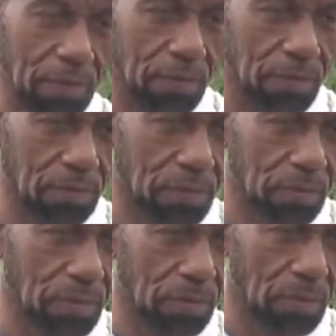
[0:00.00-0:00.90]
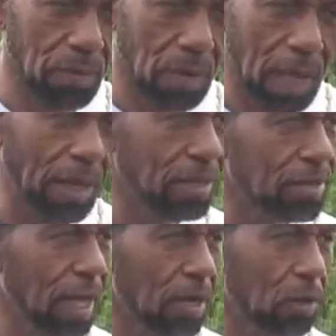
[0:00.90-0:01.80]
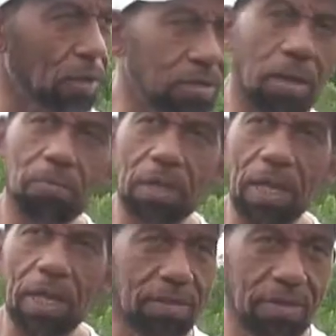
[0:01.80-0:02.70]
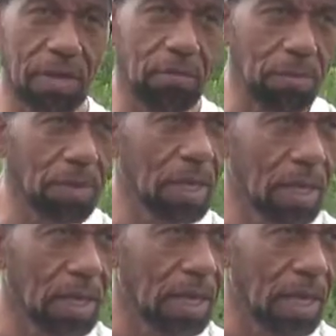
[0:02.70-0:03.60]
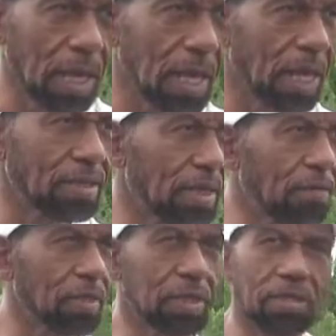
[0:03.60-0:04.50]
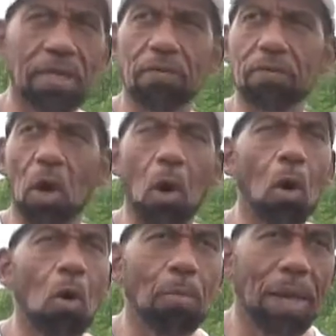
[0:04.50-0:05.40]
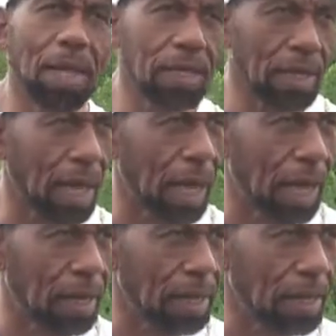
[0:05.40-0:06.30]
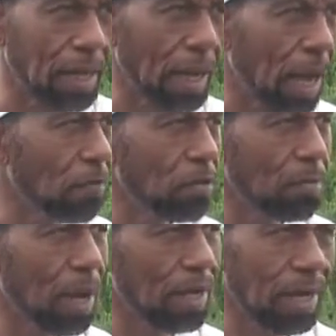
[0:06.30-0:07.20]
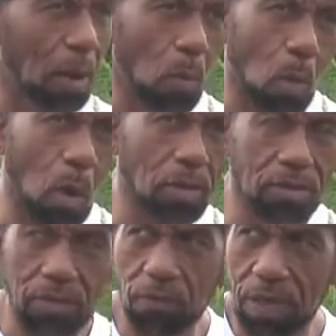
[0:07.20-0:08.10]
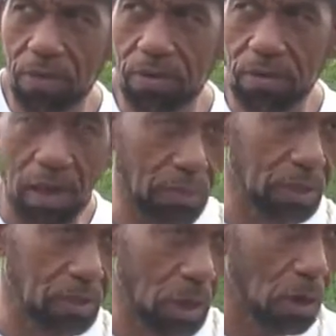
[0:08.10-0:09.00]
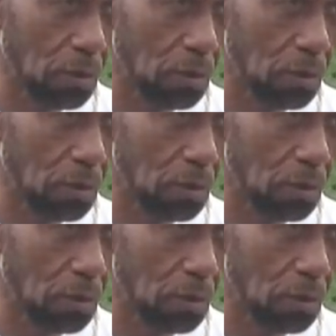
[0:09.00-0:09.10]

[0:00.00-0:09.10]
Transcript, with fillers: gift, and it's not only something that He has given me, He has given this gift to all mankind. Everybody that walks the face of this